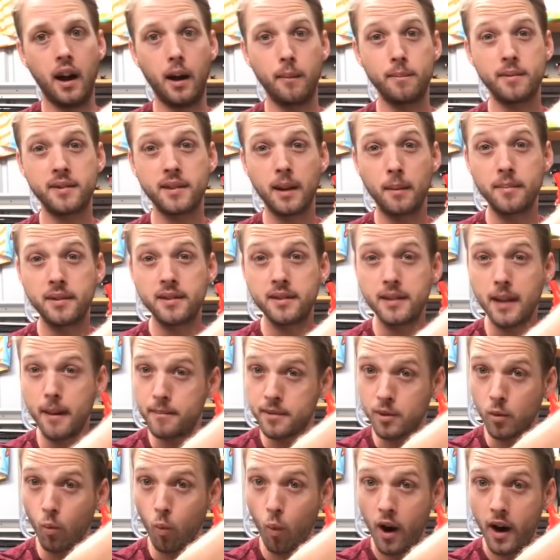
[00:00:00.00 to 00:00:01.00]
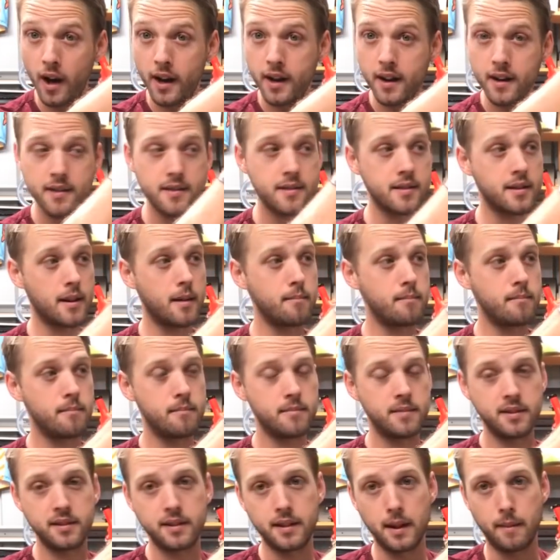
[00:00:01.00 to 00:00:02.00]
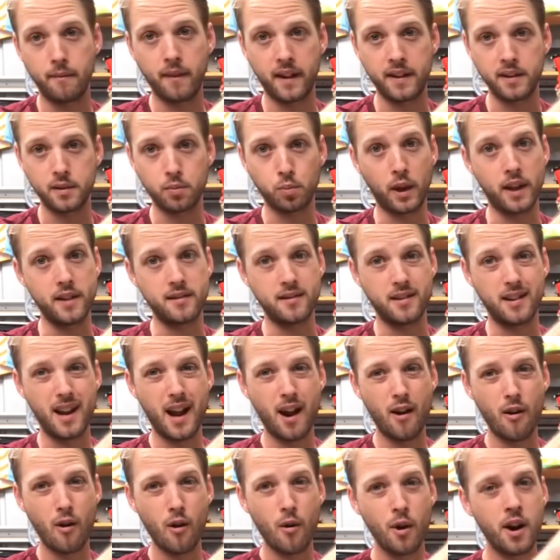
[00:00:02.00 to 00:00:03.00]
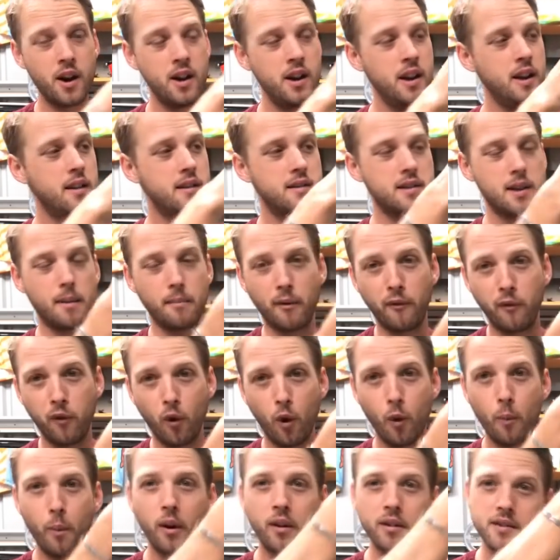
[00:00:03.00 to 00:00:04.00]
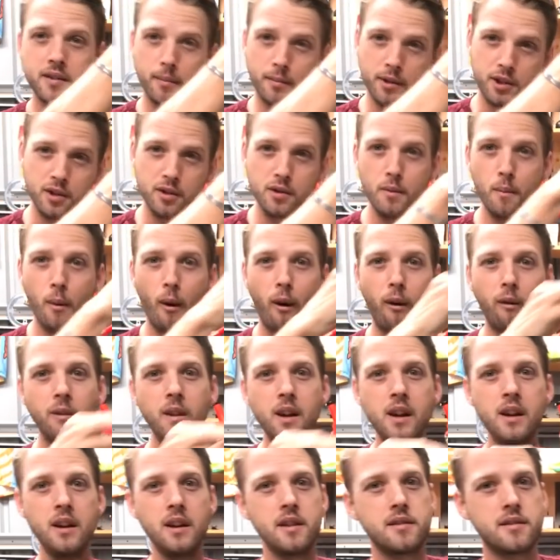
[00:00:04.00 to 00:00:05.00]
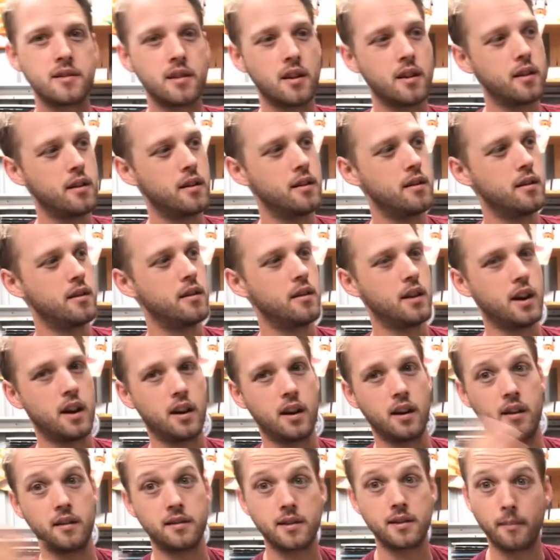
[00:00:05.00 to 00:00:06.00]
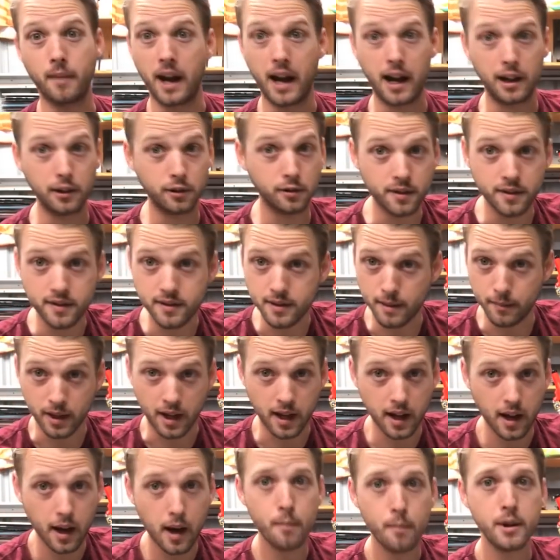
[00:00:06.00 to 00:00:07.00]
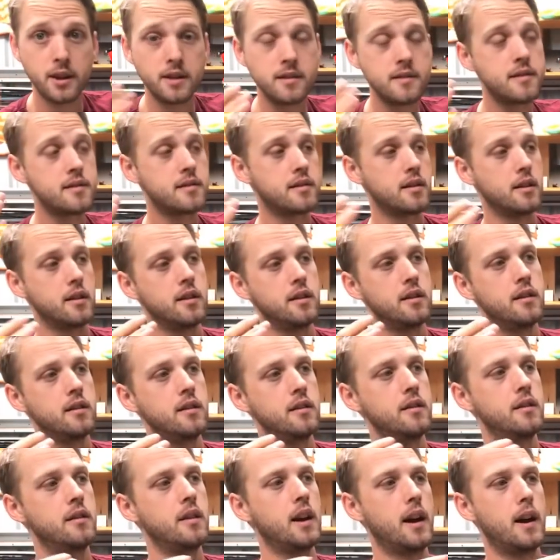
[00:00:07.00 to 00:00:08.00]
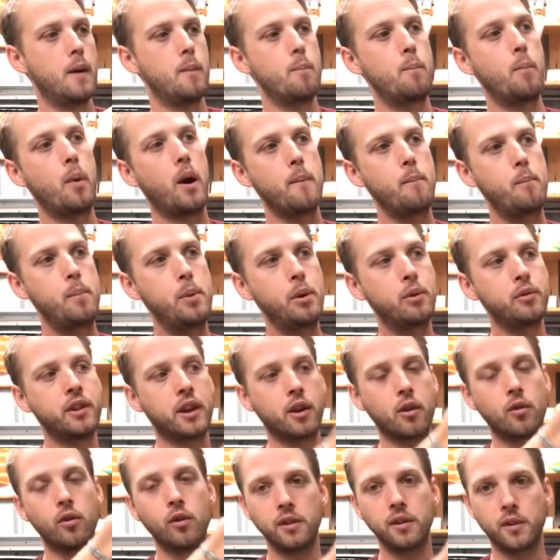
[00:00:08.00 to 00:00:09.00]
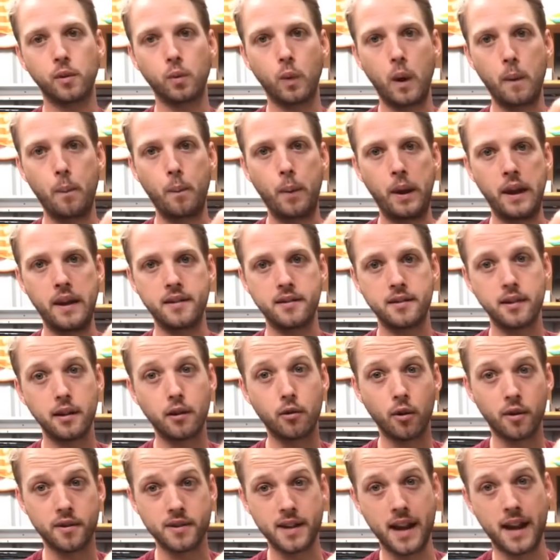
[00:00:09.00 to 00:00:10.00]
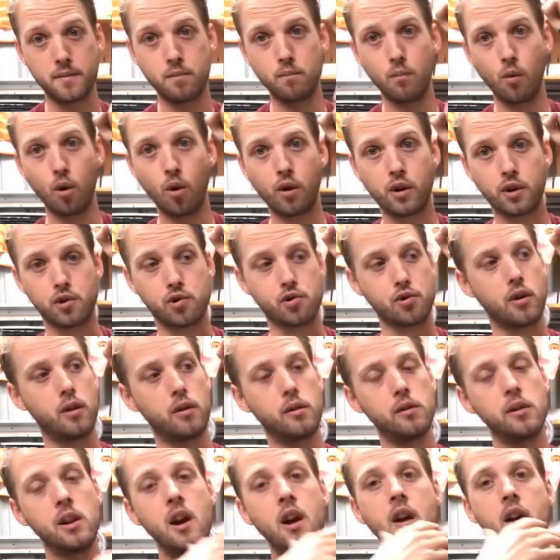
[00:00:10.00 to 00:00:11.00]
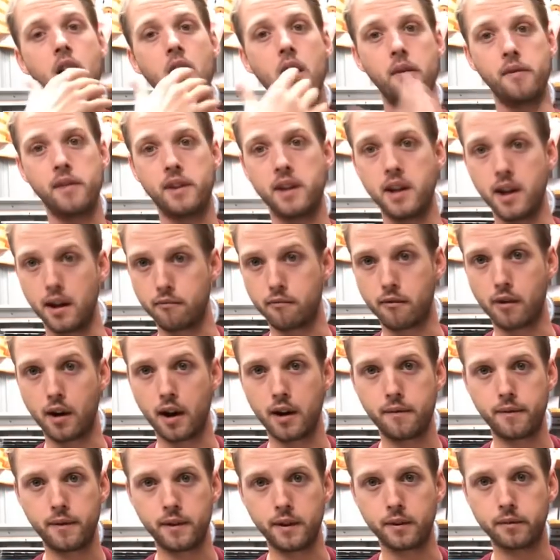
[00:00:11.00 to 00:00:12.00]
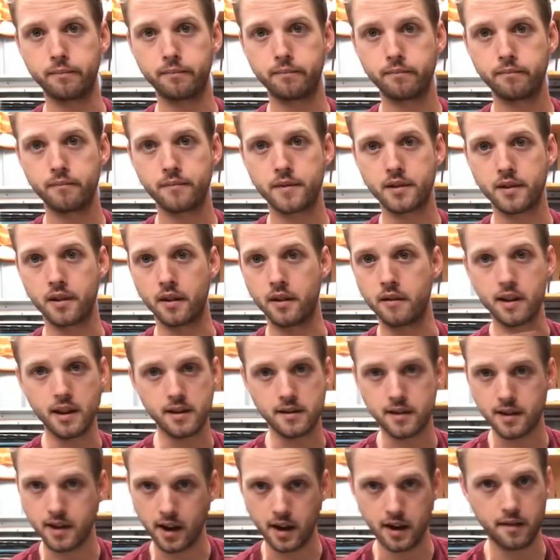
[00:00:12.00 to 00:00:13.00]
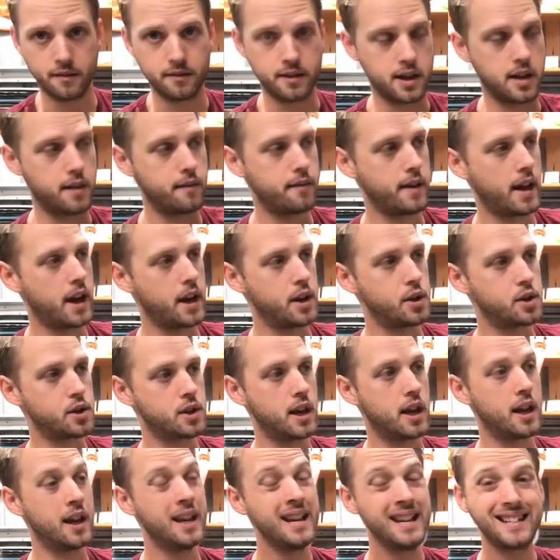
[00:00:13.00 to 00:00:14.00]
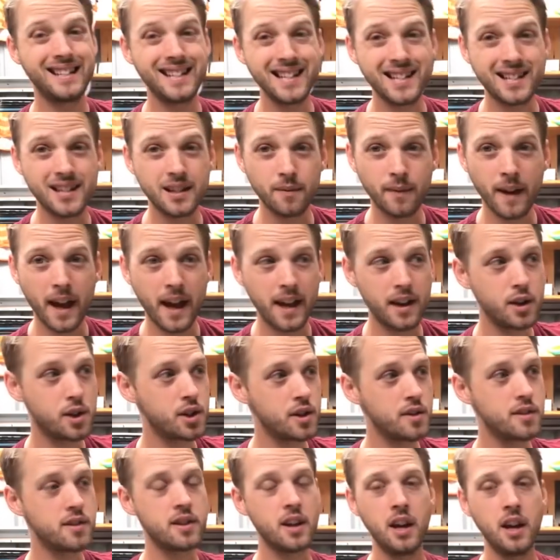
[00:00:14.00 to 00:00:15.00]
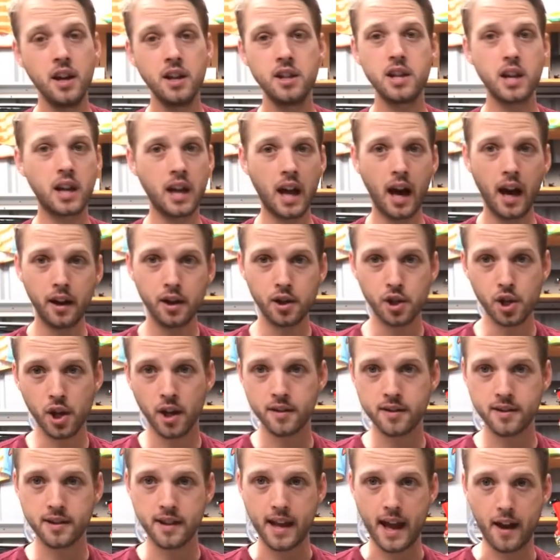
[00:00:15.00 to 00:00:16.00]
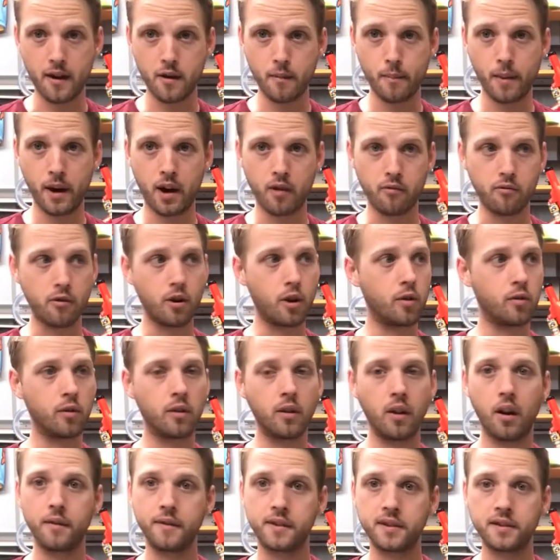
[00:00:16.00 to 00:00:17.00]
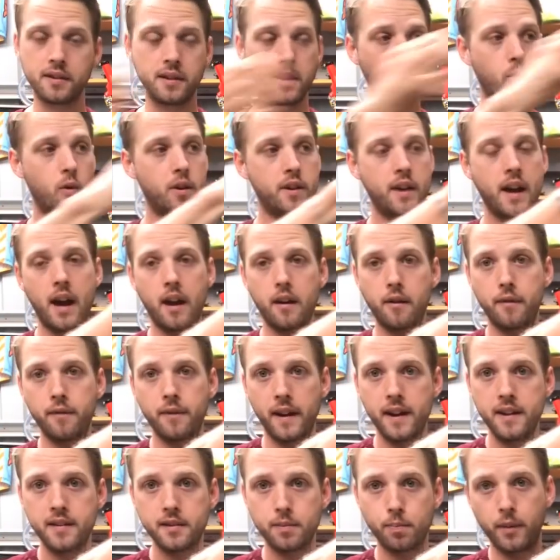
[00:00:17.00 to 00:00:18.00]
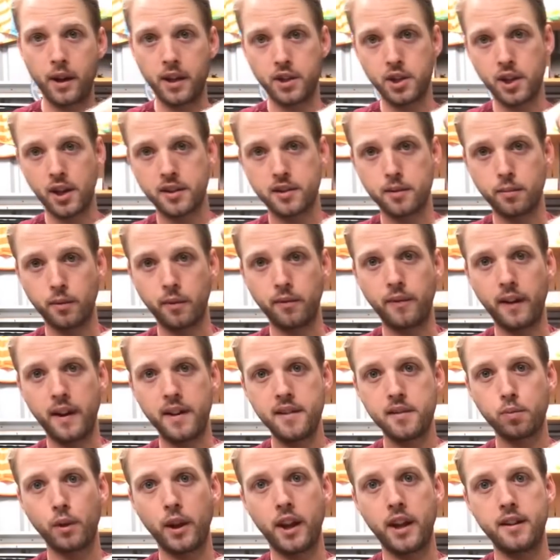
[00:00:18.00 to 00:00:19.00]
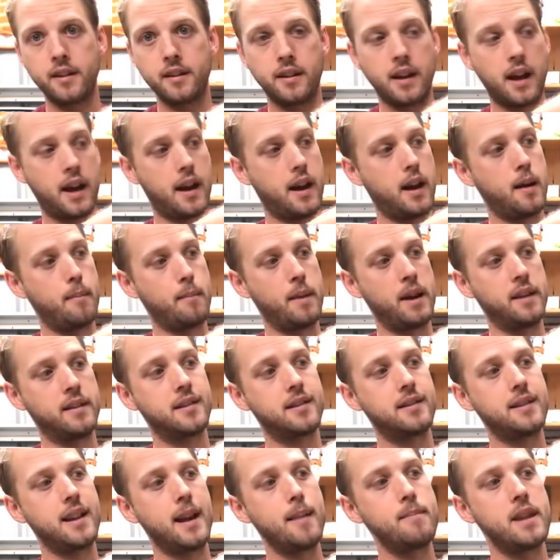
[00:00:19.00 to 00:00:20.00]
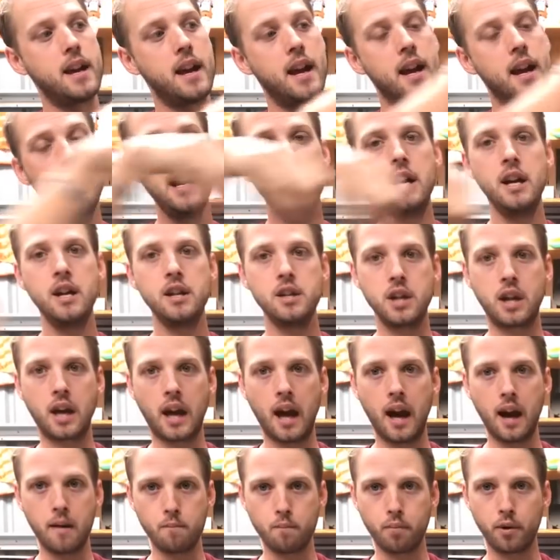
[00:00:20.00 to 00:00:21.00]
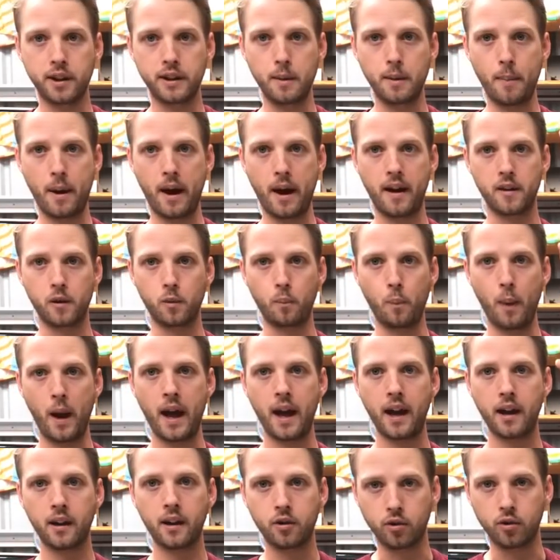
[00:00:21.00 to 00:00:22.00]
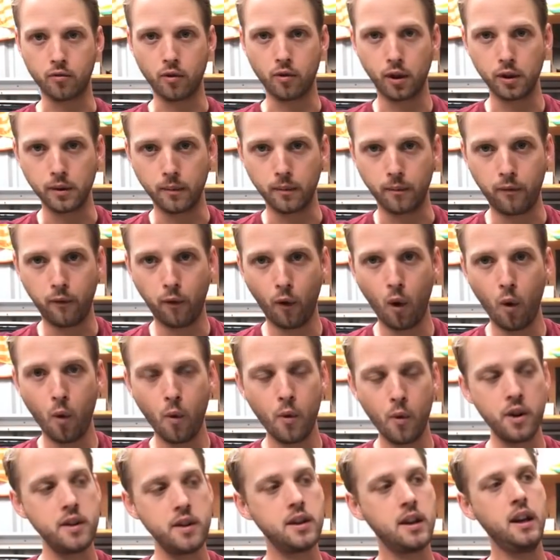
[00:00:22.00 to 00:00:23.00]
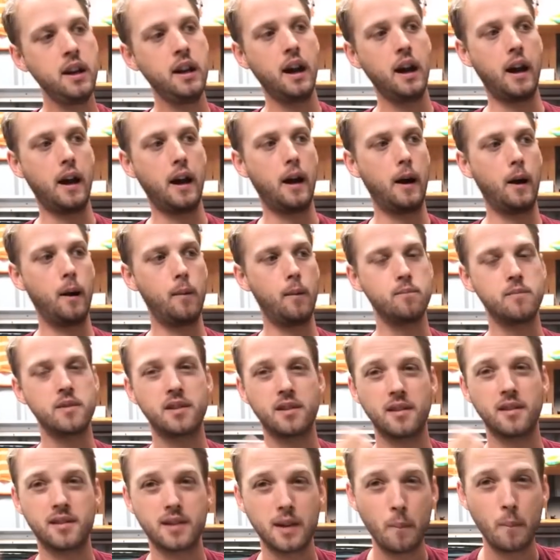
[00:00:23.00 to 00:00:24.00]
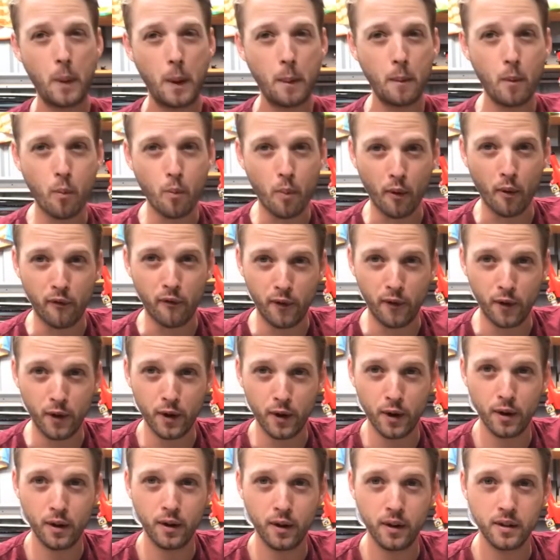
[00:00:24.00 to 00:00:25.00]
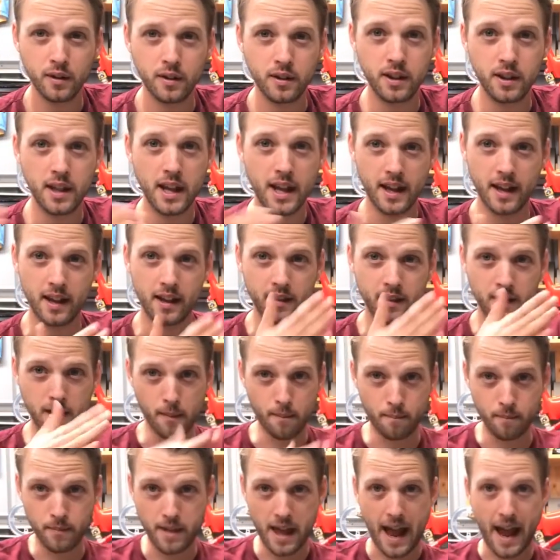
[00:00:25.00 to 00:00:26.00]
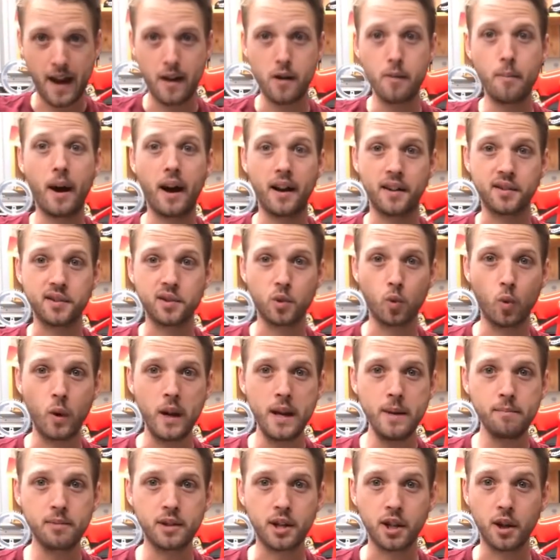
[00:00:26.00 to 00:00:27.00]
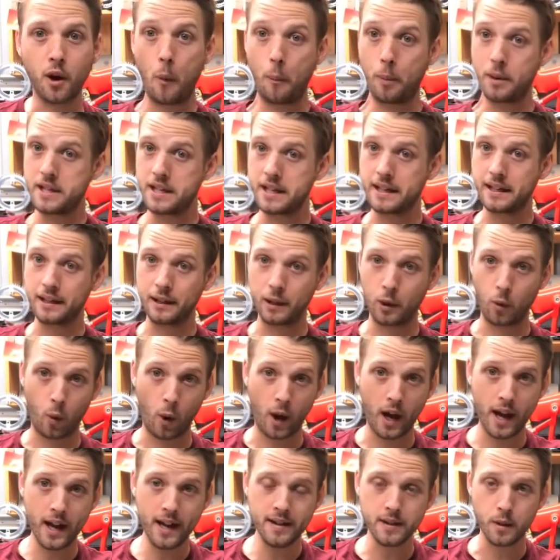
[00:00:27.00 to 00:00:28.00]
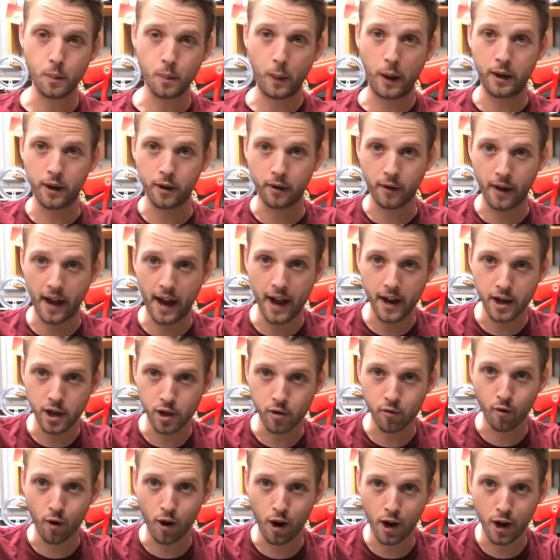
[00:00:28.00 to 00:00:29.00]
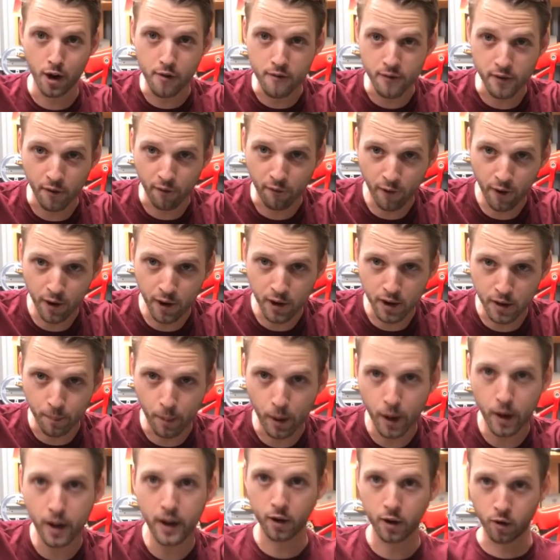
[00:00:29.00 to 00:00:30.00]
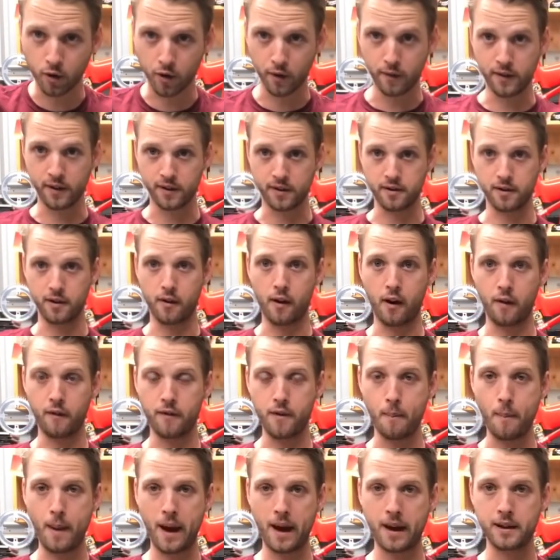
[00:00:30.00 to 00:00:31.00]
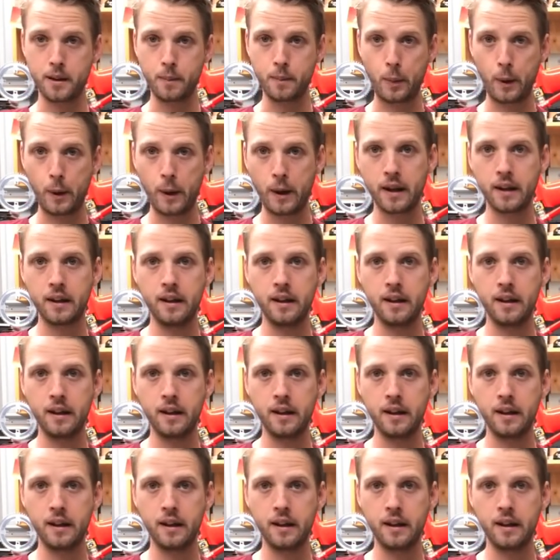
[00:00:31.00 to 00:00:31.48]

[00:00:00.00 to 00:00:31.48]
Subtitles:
Some stems are wider, some stem faceplates are narrower, some are 4-bolt, some are 2-bolt. So some are alloy, some are carbon. So by building all as one piece, Syncros has more control over the end ride feel. So that's kind of the advantage there. Disadvantages, you can't adjust the handlebar roll. Obviously, without a adjustable faceplate and stem there, you can't bring the bars back or roll them forward. So some people prefer the handlebar sweep to go a particular way, depending on how you ride over the front of the bike or if you're sort of off the back of the bike.